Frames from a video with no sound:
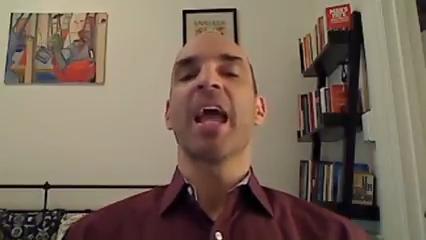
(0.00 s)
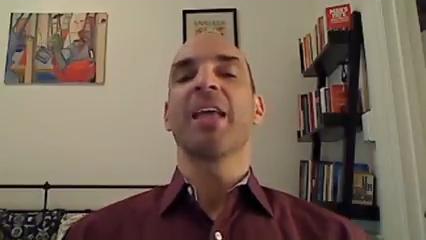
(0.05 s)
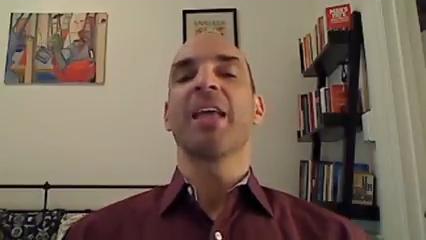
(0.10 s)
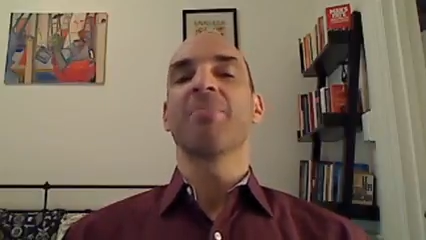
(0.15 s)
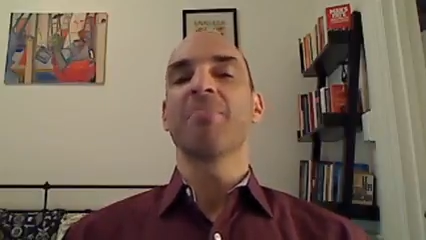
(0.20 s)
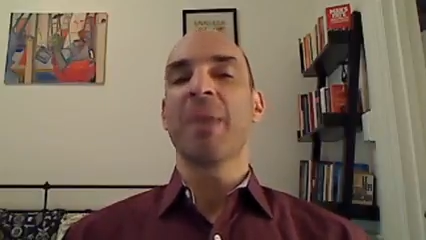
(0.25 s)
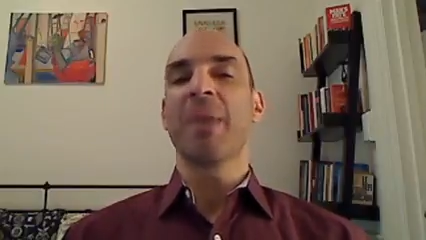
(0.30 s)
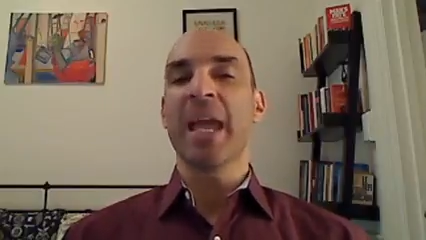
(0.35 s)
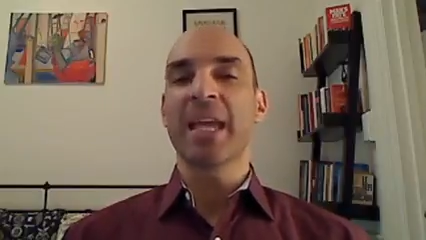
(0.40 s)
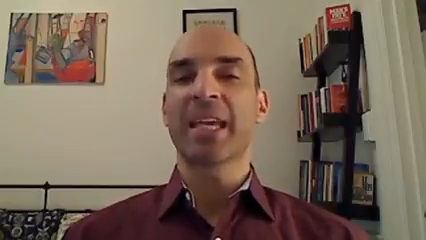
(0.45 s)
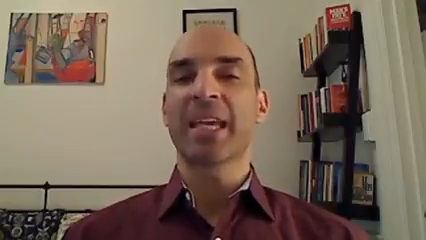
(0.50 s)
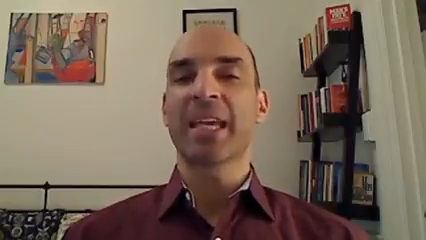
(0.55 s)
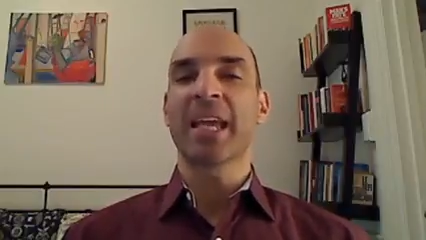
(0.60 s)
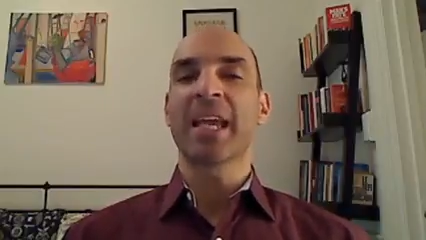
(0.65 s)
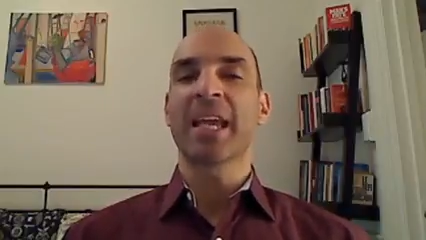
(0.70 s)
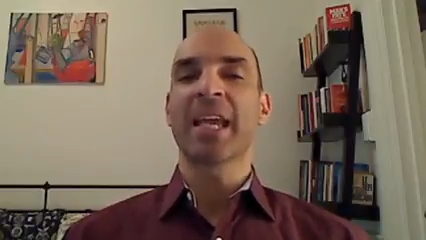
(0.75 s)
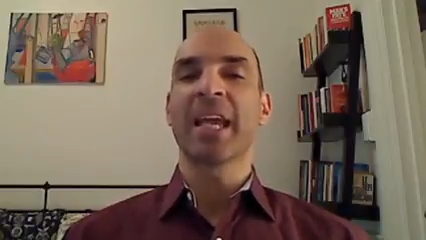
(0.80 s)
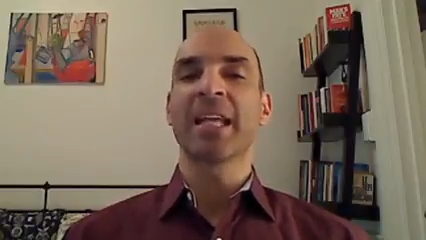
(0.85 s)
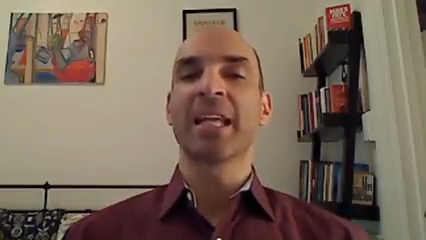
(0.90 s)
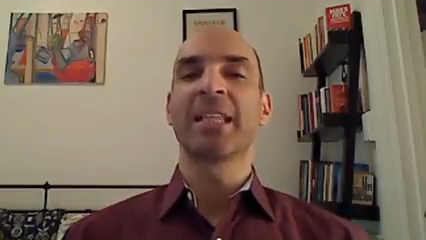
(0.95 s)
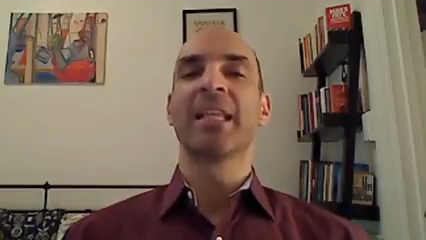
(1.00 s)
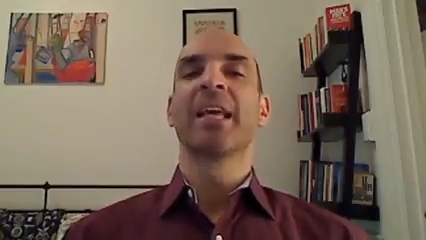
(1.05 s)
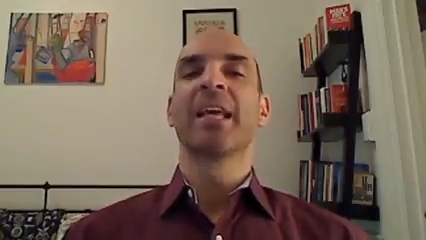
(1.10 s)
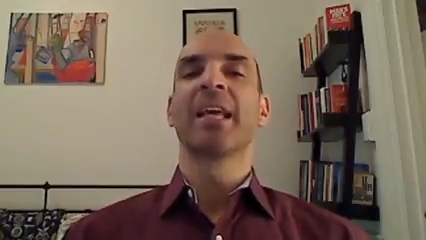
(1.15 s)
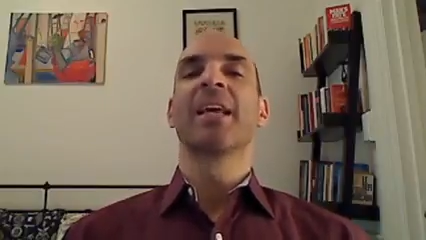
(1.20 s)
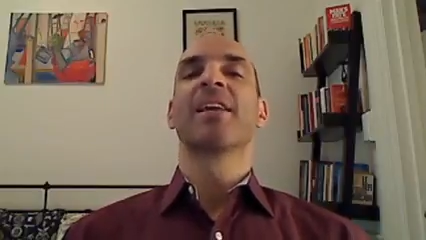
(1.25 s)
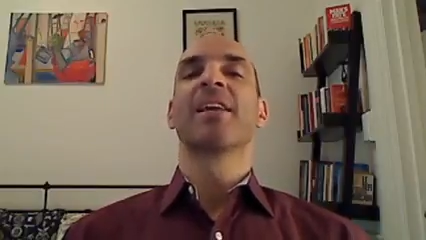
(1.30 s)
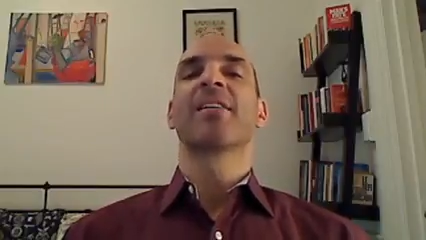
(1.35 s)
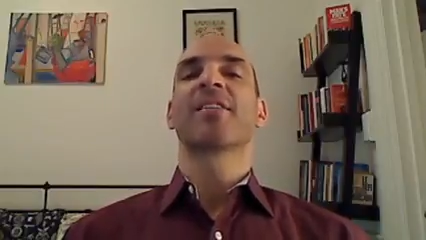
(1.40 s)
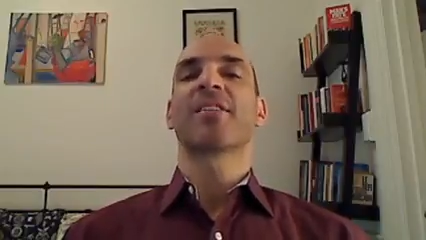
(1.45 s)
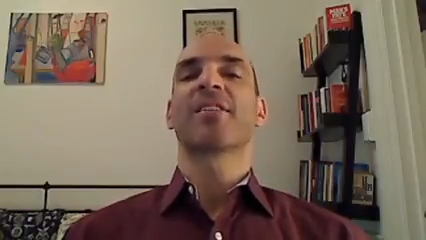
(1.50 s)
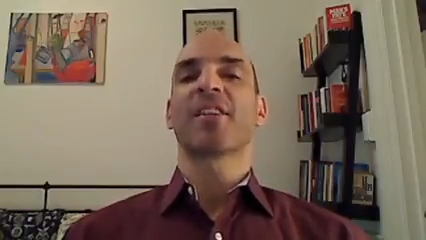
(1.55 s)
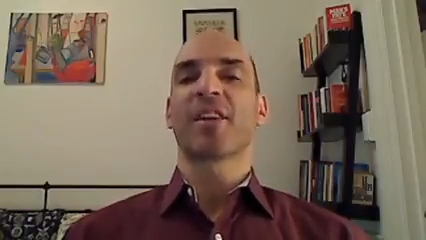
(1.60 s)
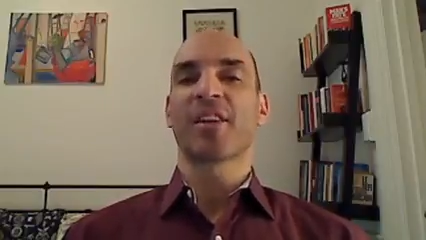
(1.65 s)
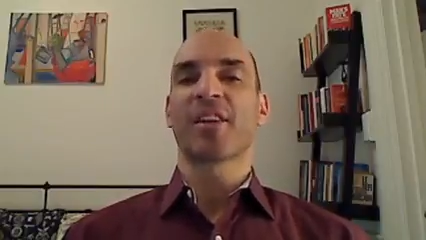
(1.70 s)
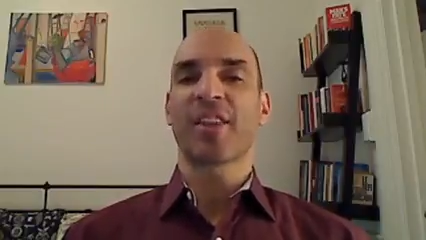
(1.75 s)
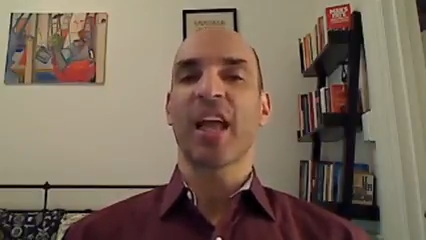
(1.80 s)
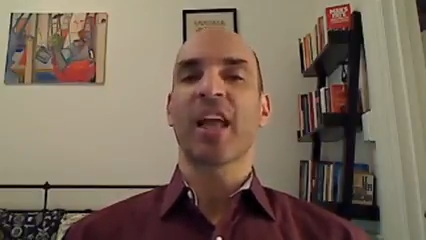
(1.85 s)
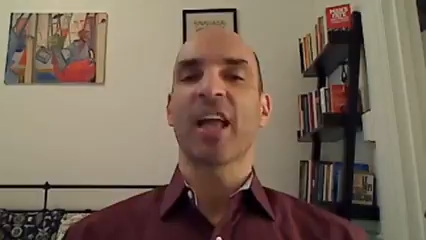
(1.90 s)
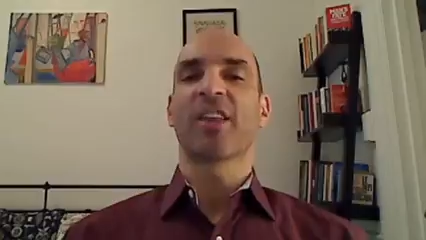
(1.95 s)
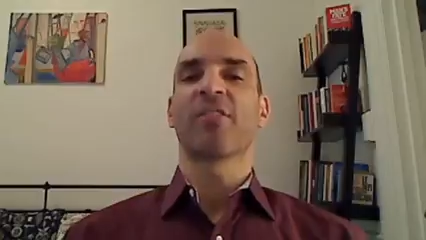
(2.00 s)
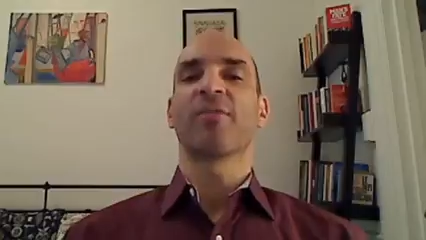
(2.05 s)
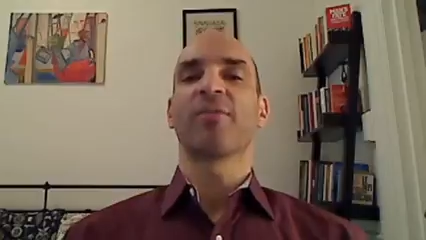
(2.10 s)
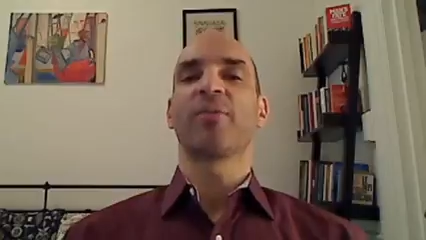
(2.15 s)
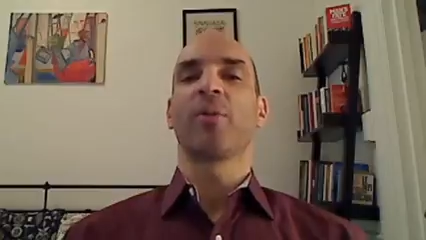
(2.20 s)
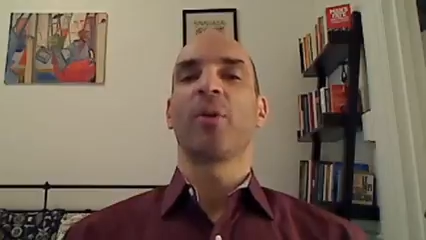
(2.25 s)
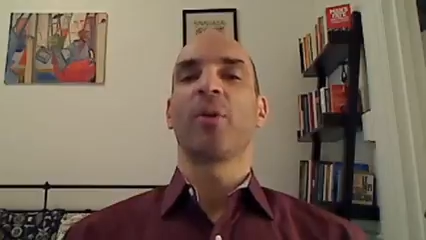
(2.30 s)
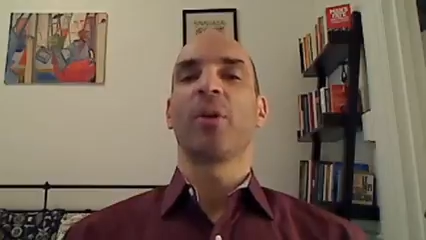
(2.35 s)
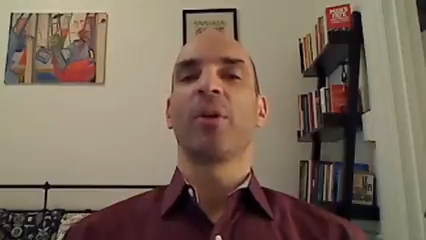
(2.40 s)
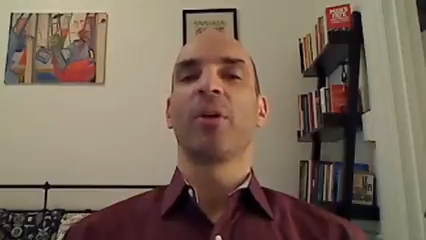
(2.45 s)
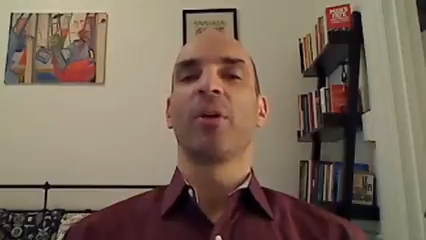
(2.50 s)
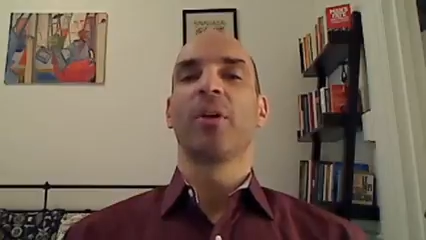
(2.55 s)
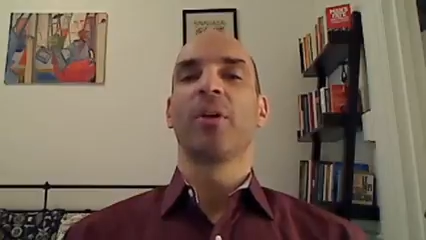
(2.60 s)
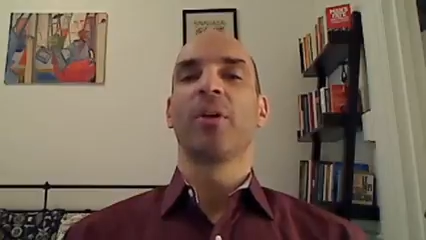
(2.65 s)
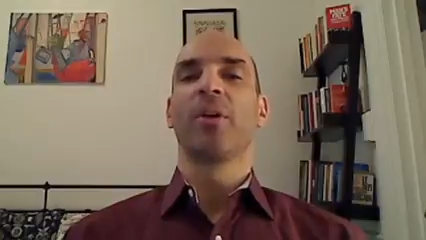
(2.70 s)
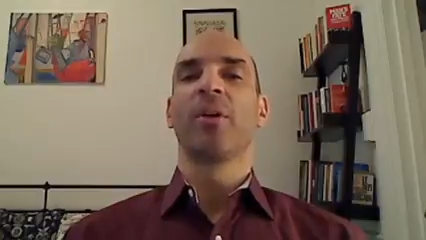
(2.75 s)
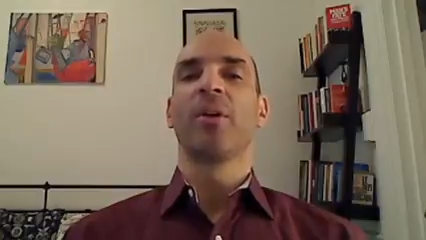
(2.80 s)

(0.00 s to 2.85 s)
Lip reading: and making it successful.